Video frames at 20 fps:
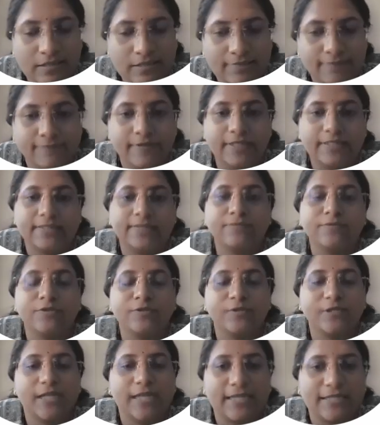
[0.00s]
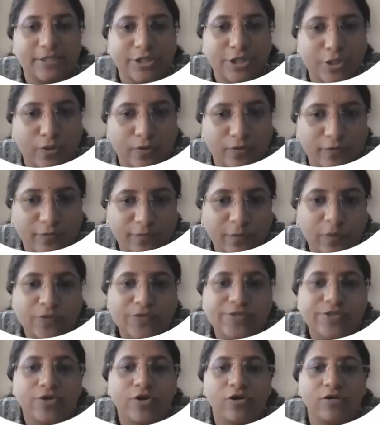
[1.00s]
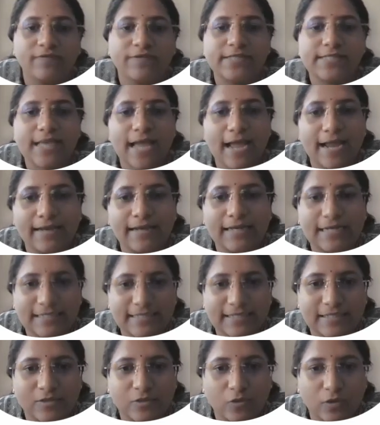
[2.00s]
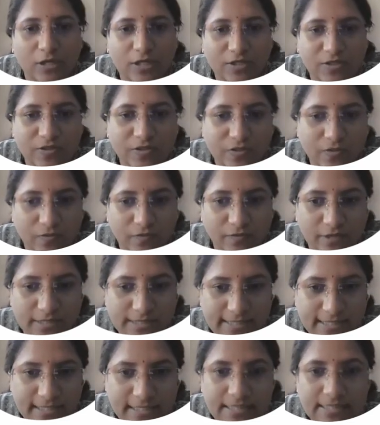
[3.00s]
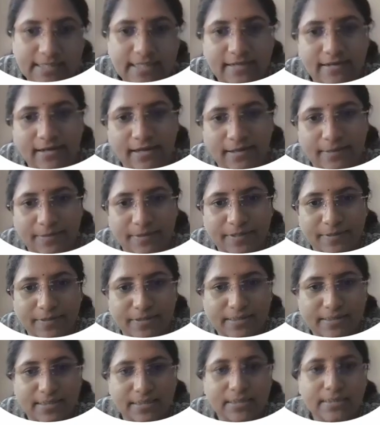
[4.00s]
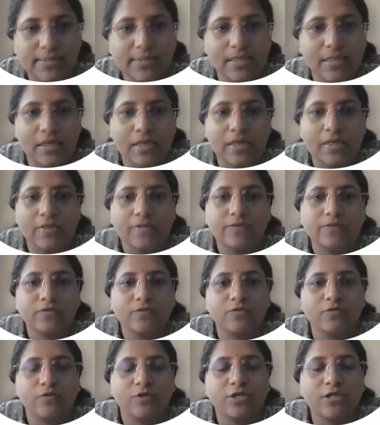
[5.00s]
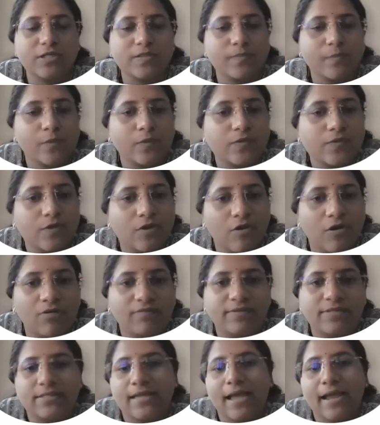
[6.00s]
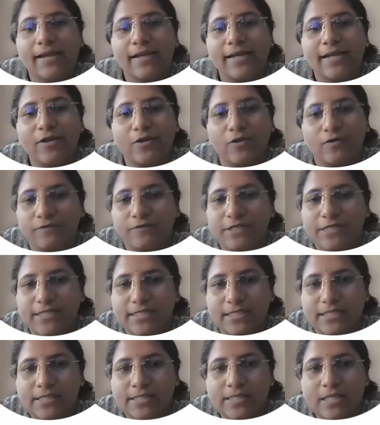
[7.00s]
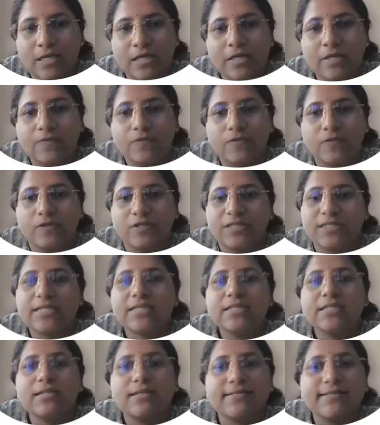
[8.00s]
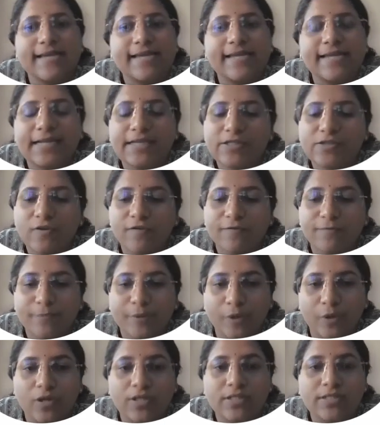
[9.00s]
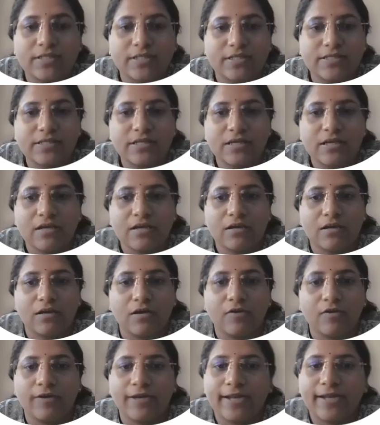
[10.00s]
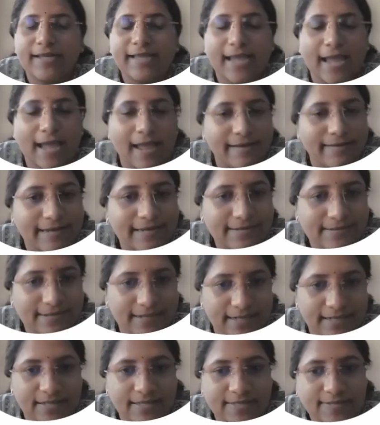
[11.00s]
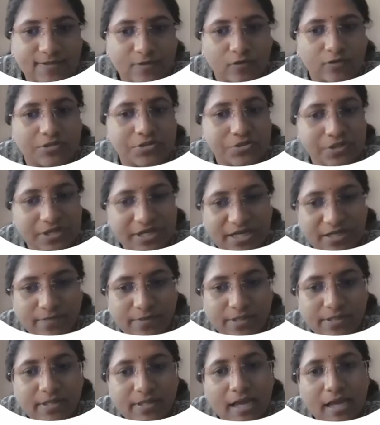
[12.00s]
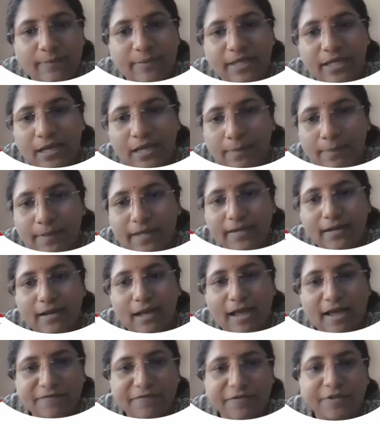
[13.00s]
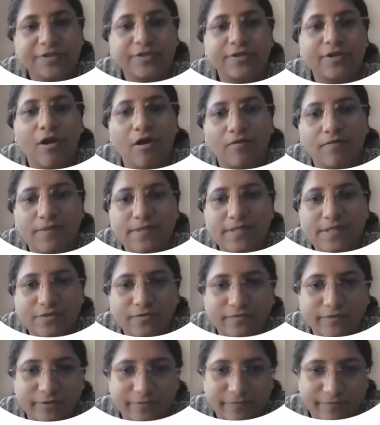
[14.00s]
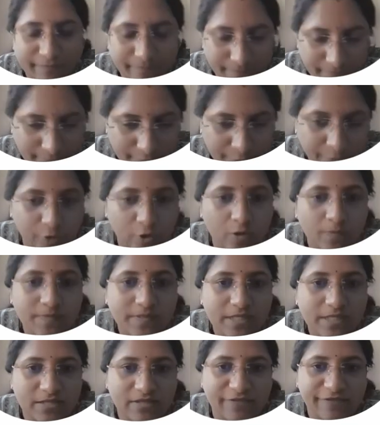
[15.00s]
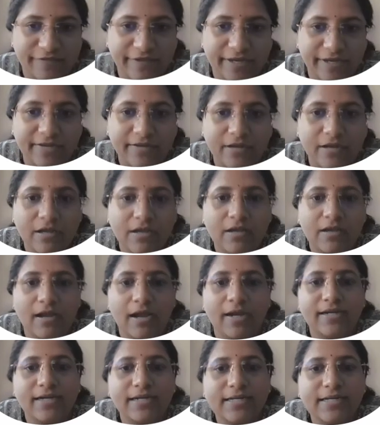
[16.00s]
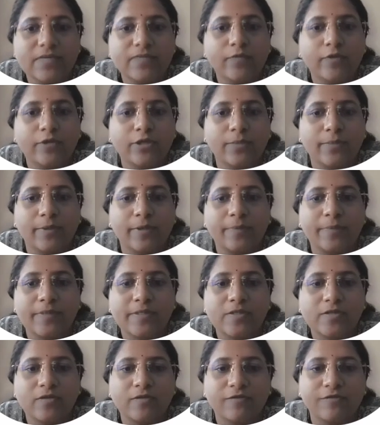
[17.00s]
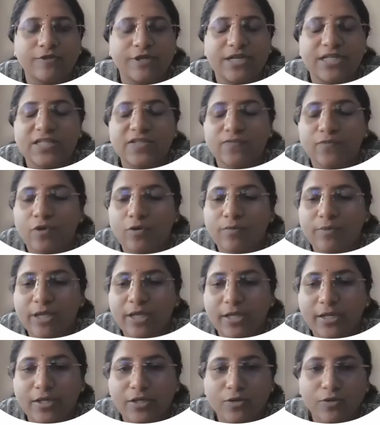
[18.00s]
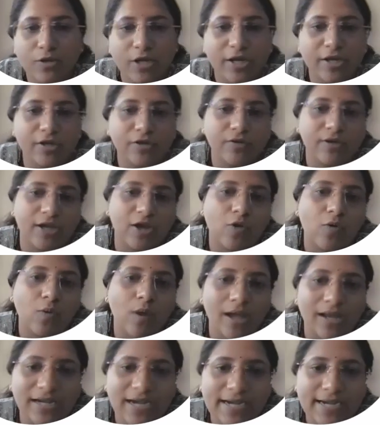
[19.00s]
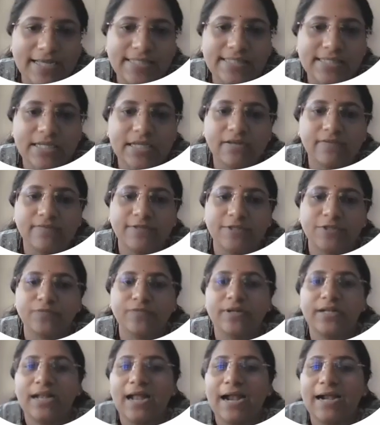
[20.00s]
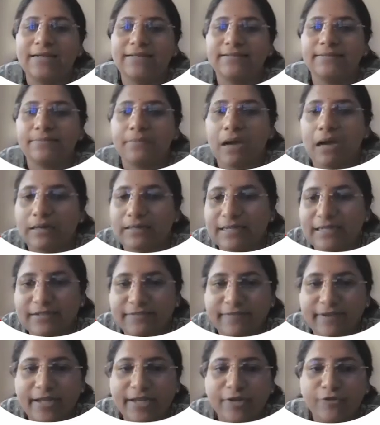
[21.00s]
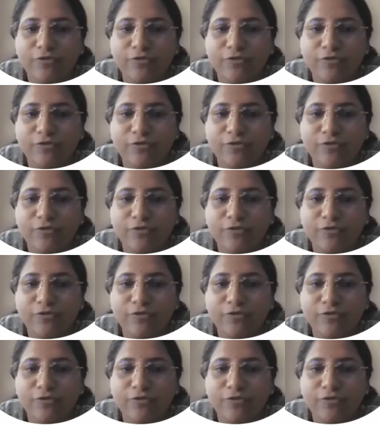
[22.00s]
Welcome to the lecture of post-harvest handling technologies of the seeds and hybrid seeds. So what is post-harvest handling of the seeds? So this is the series of process or any handling techniques or the treatments can be applied after the harvest of the crops in the field, and it is for the purpose of transforming into a quality seed which will add the market value,